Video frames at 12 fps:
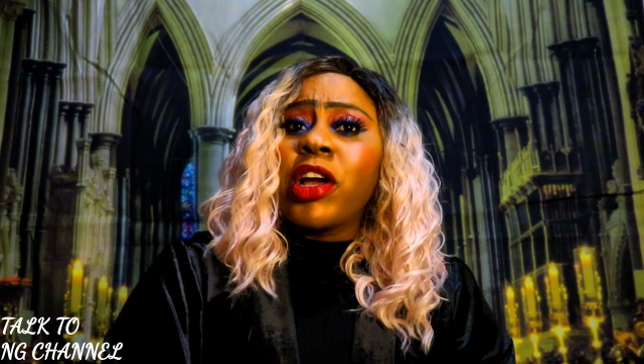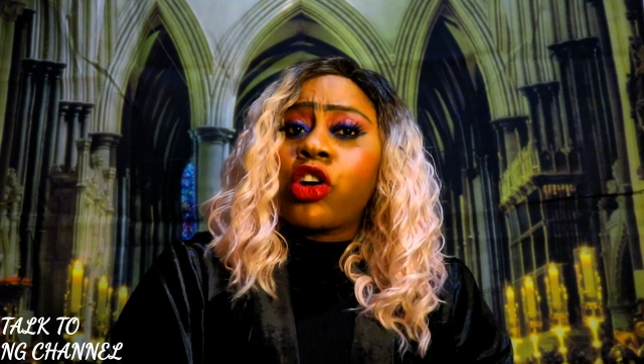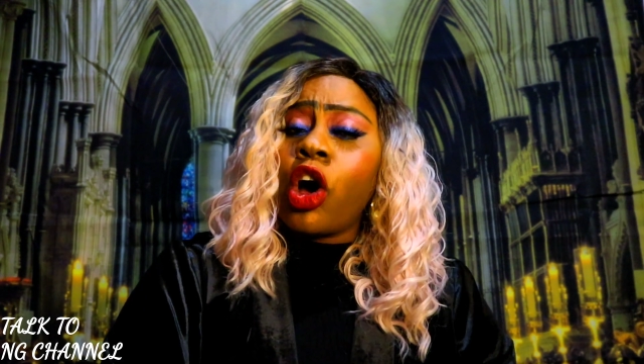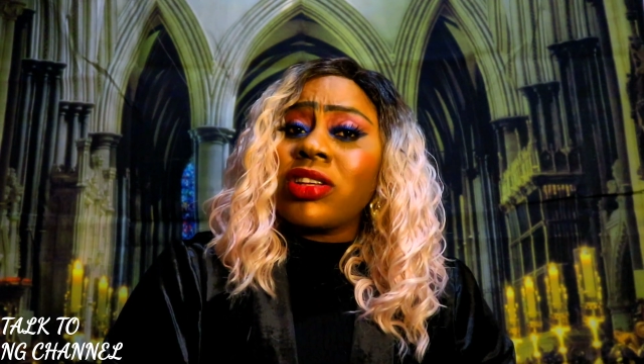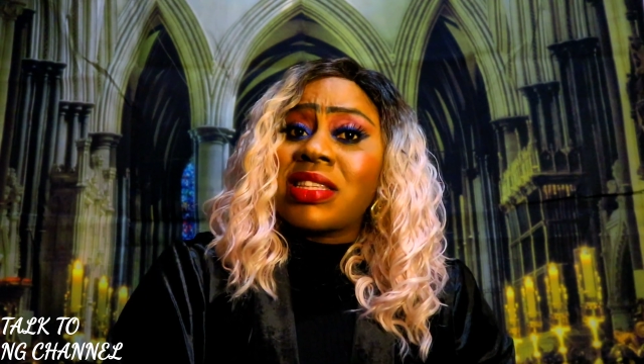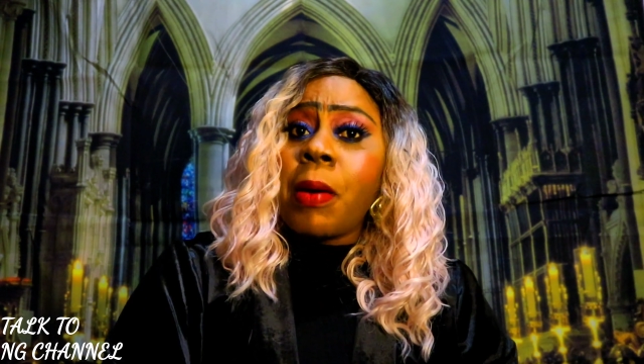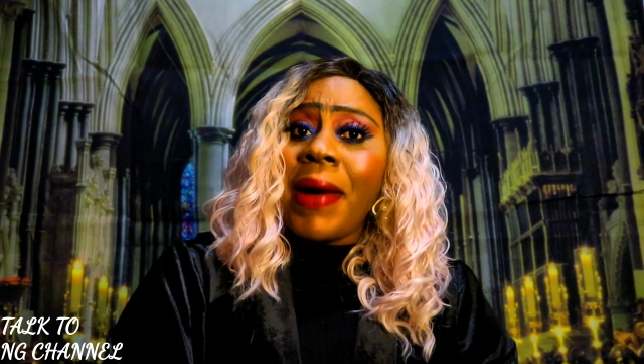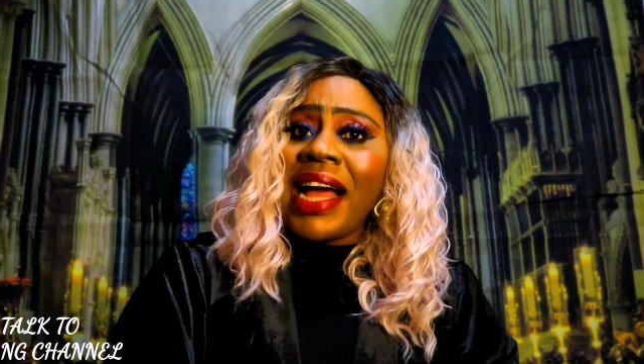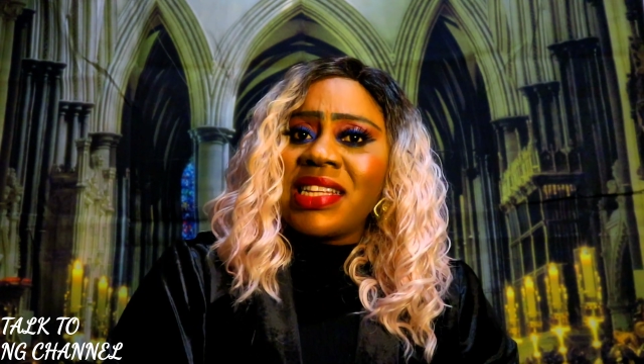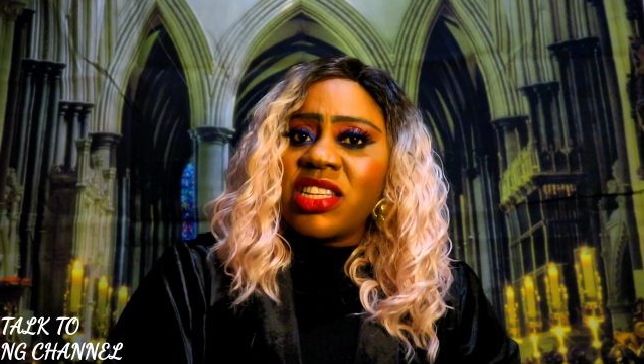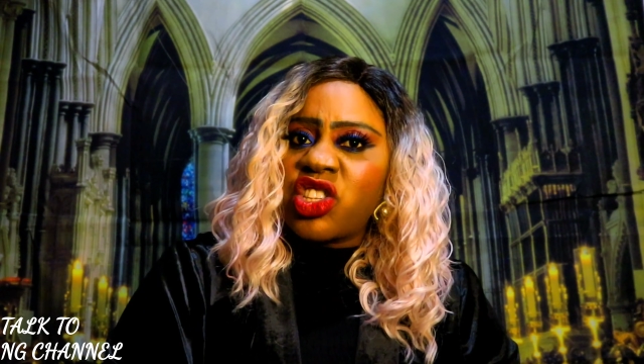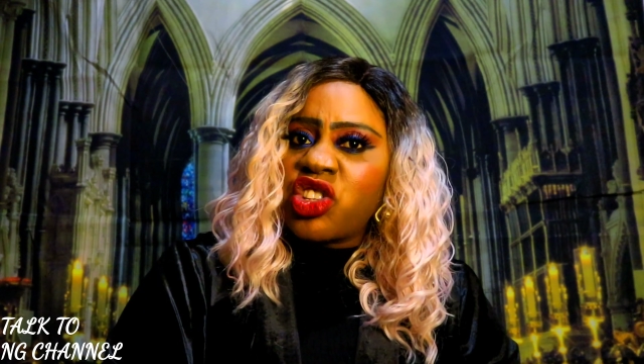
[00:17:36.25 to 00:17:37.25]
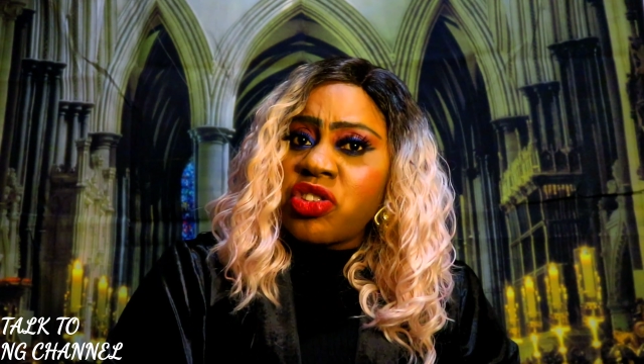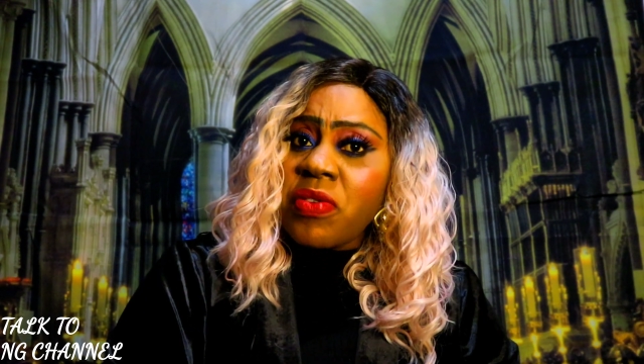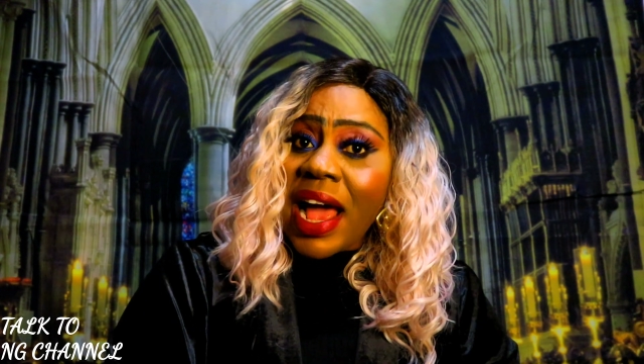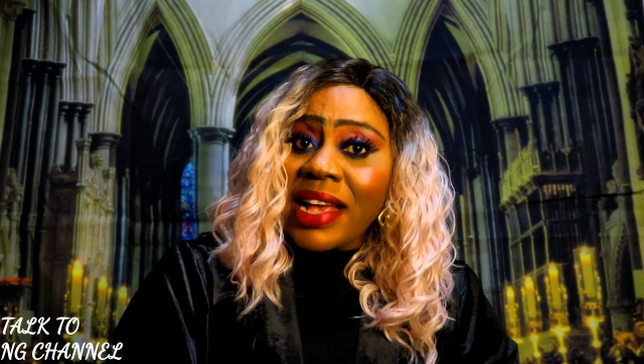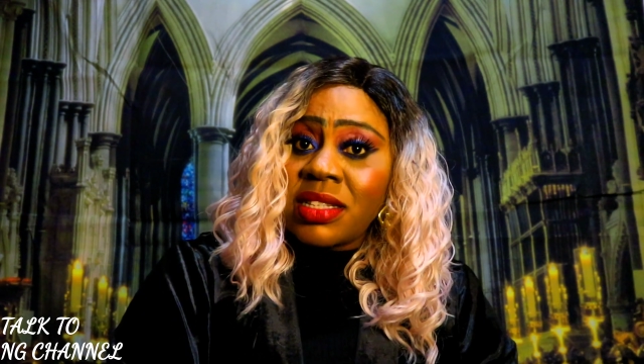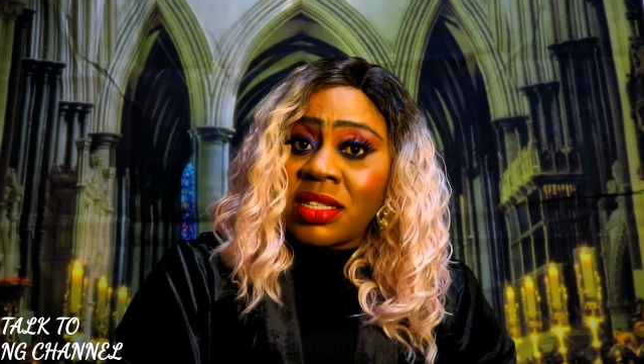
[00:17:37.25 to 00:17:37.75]
because the man is
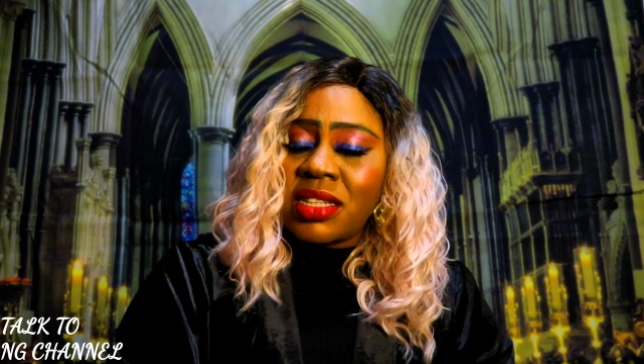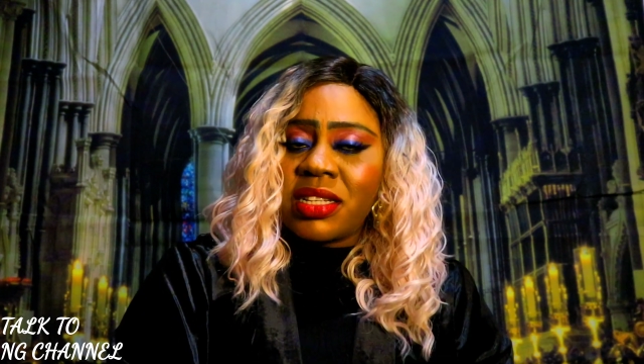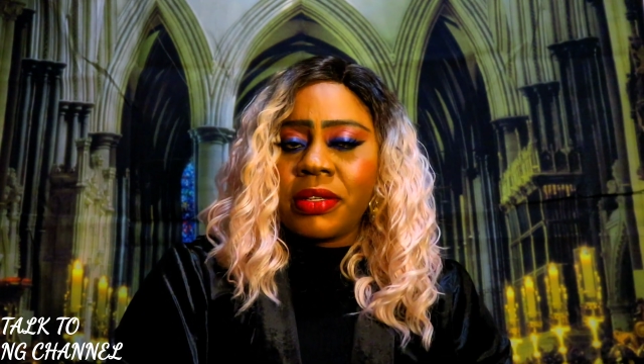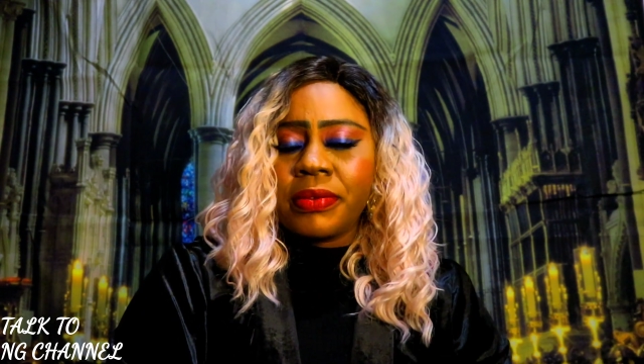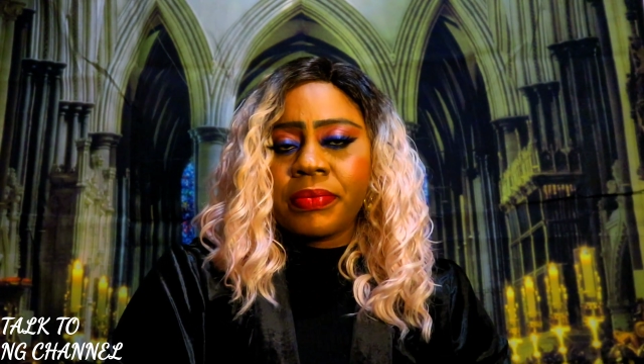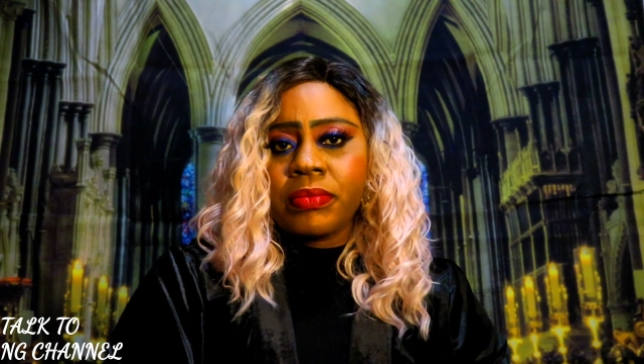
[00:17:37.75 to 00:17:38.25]
stressed